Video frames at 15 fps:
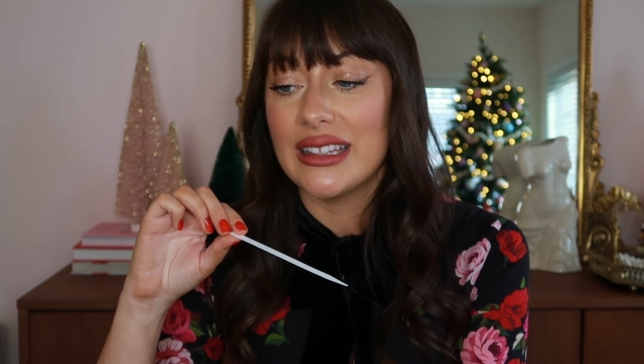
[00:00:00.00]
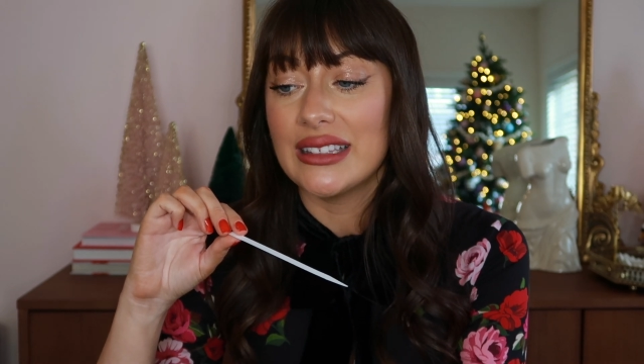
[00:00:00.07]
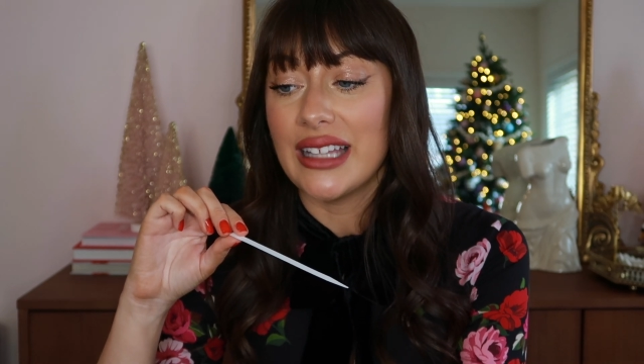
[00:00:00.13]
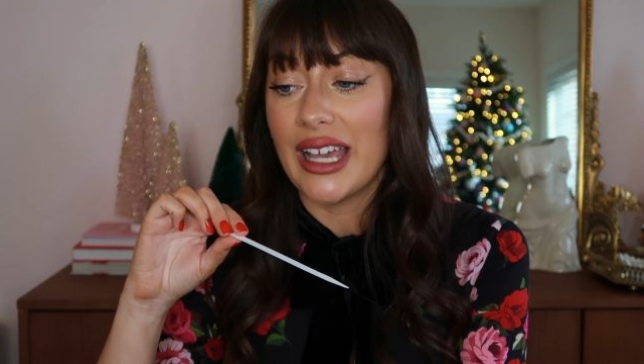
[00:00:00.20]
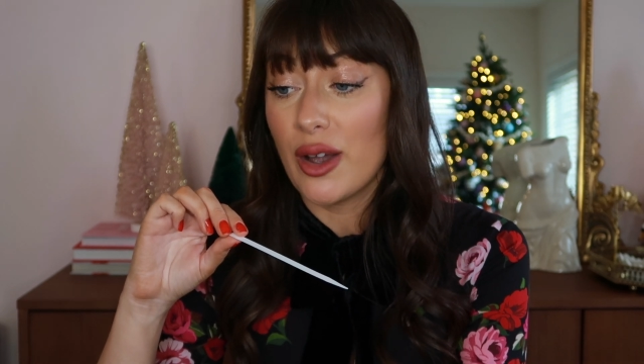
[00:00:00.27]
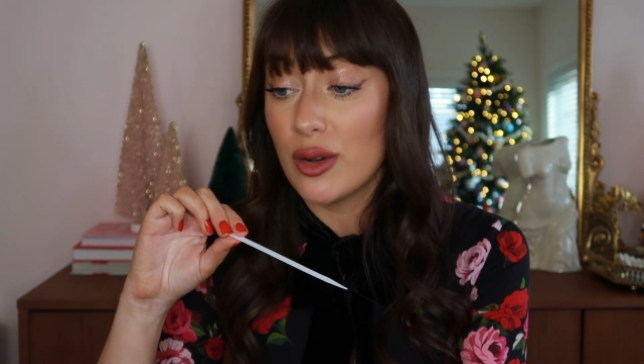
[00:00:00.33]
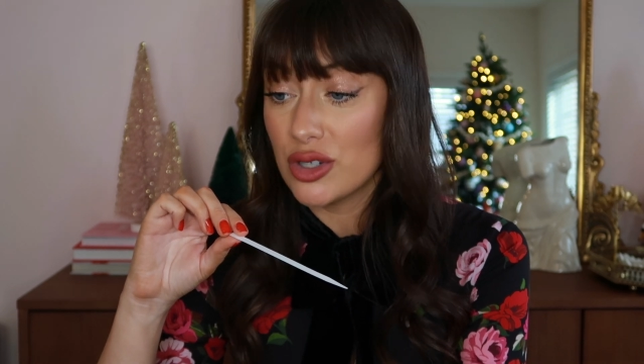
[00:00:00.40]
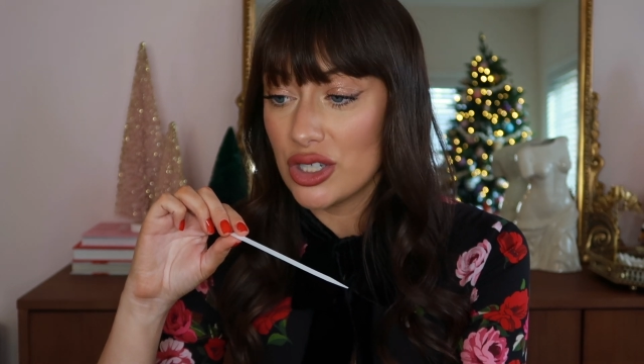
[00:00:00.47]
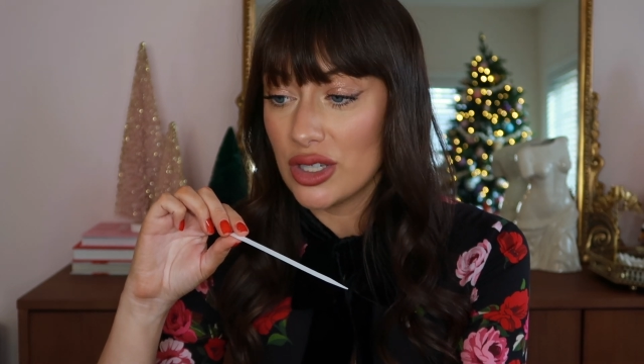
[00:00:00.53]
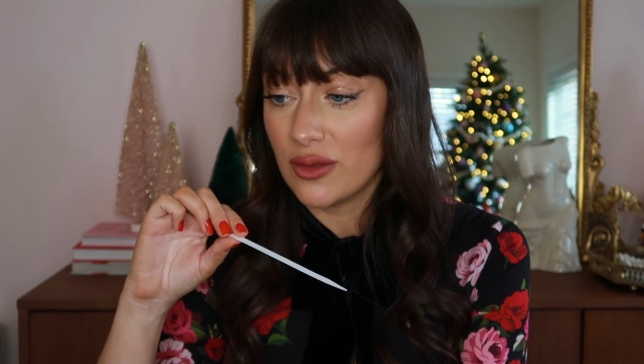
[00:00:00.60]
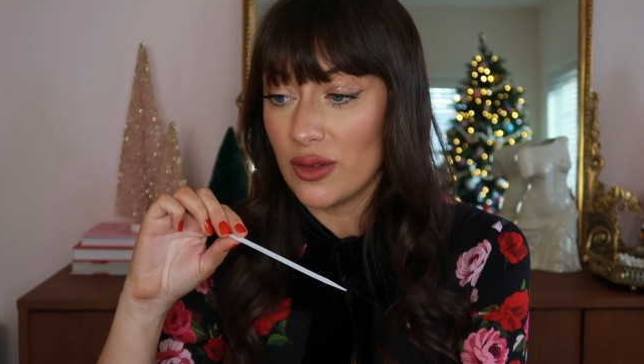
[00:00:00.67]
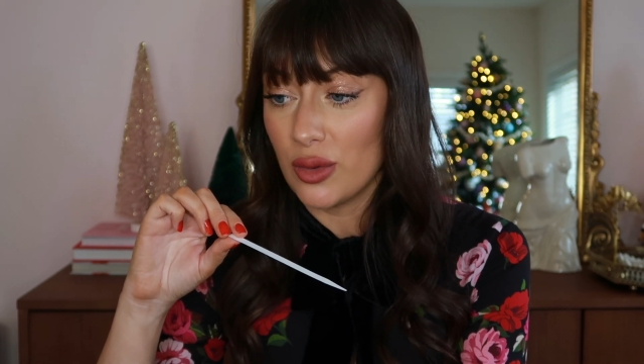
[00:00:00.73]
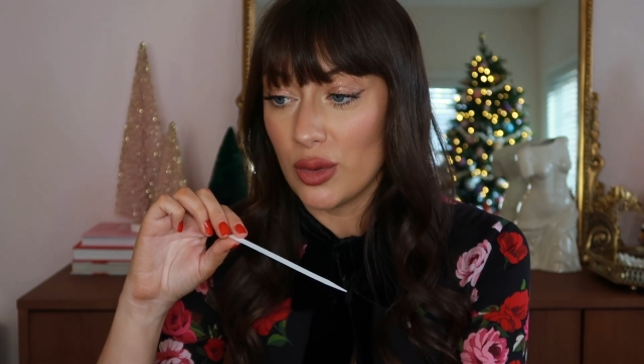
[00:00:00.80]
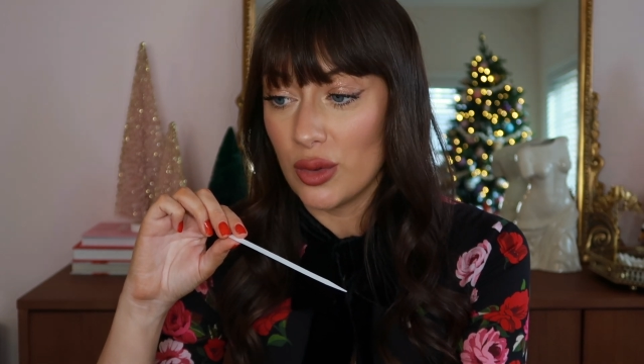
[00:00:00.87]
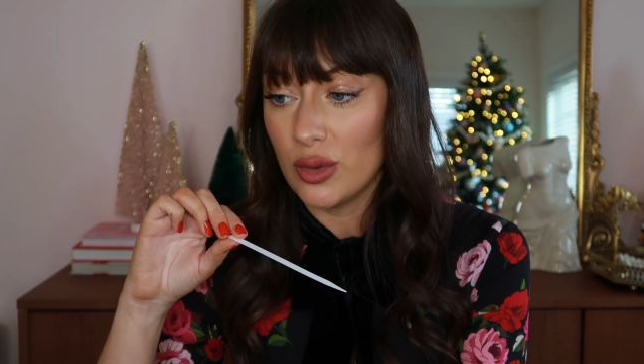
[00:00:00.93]
Laotian
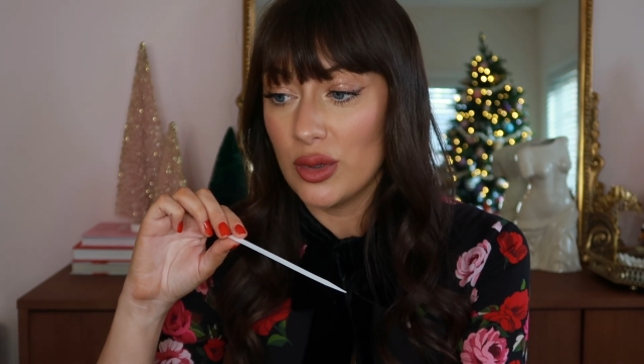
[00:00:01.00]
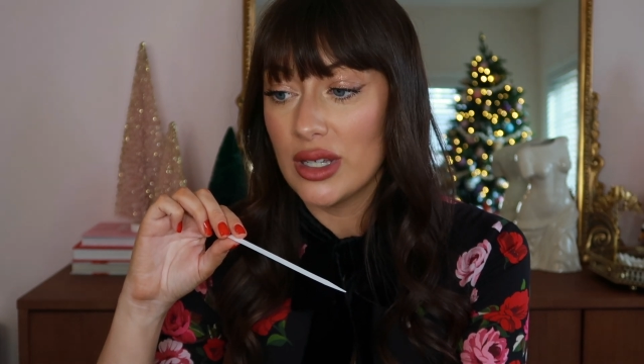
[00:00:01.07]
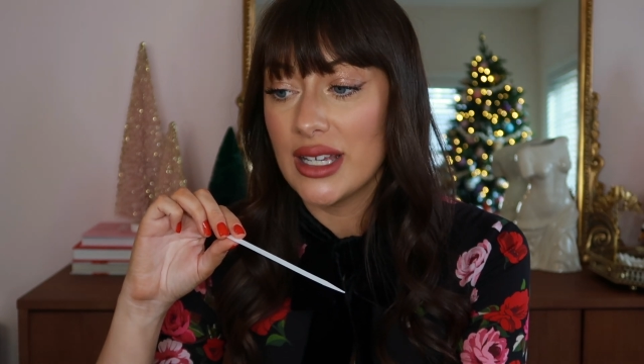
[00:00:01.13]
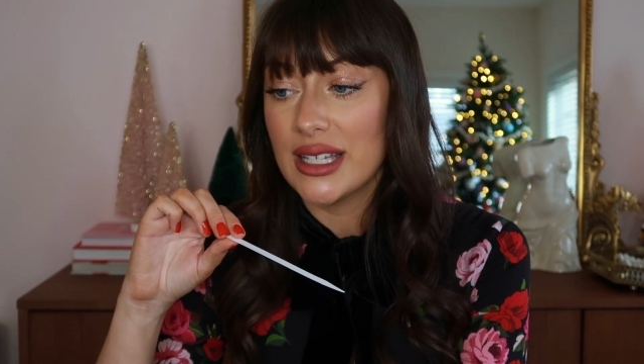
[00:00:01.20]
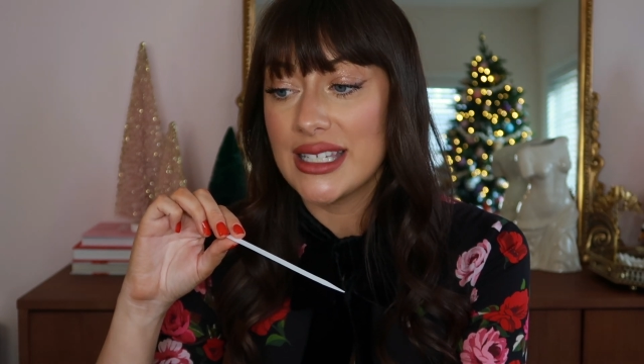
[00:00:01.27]
oud,